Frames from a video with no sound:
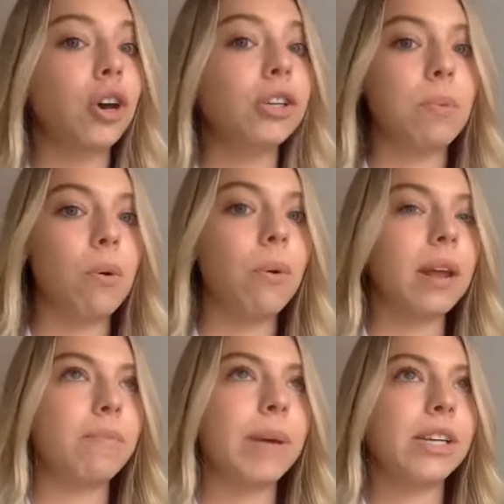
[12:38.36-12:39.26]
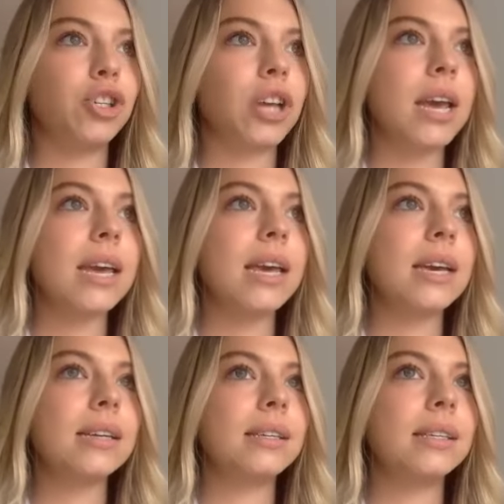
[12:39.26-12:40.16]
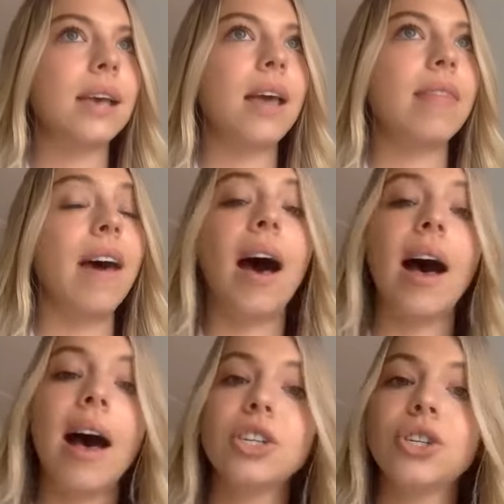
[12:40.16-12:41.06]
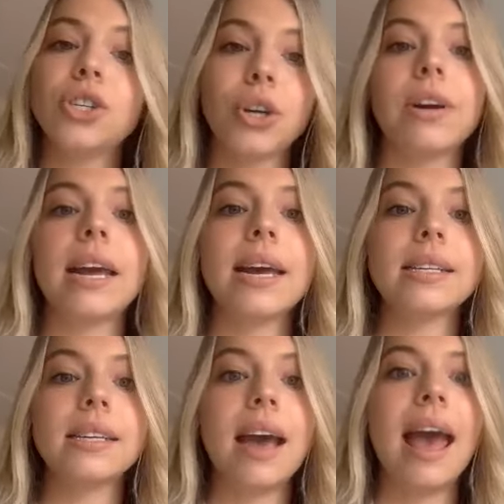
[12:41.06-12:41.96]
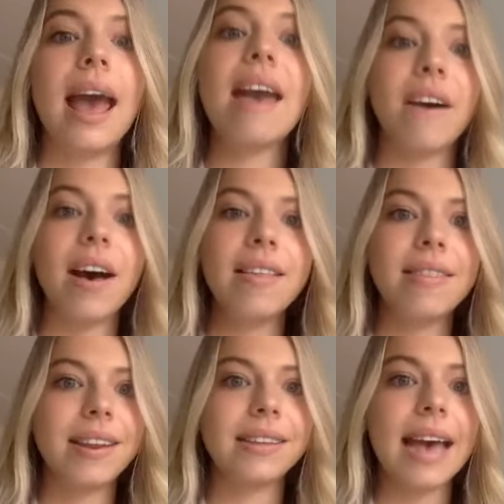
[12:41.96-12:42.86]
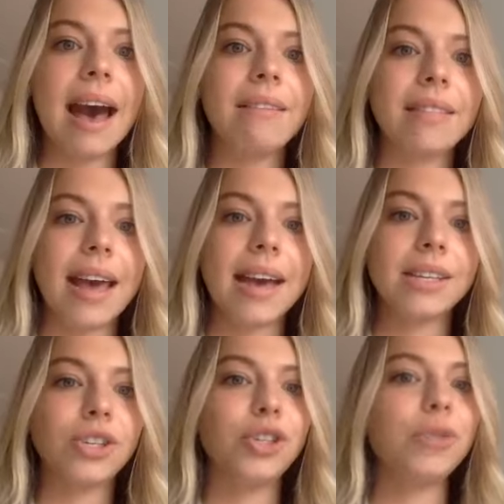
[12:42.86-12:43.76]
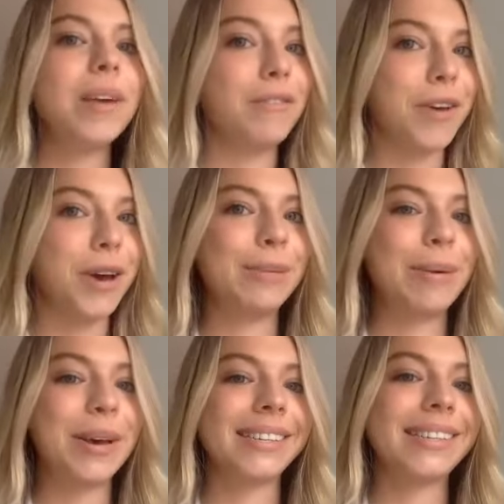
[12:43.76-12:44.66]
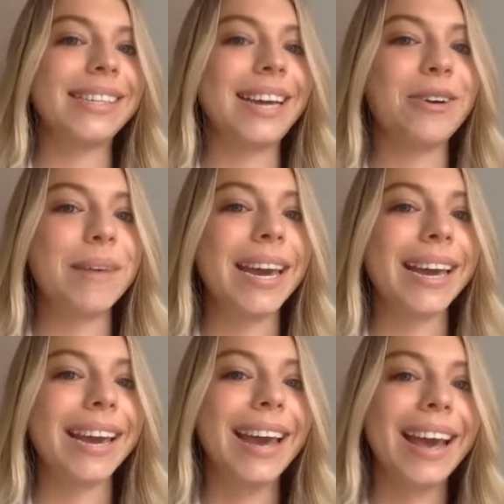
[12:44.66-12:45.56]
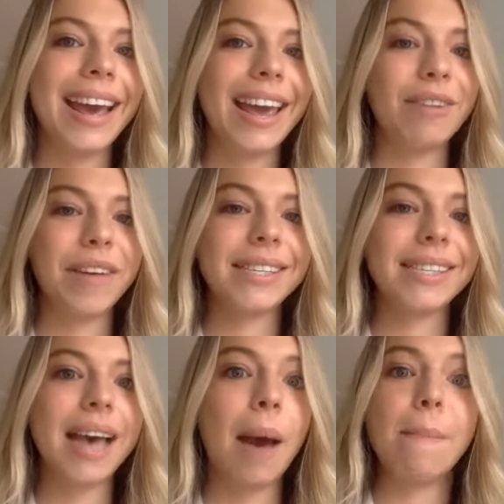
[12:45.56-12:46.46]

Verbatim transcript: so supportive, but she is the harshest critic ever that is out there. So she'll be the first person to tell me if it's a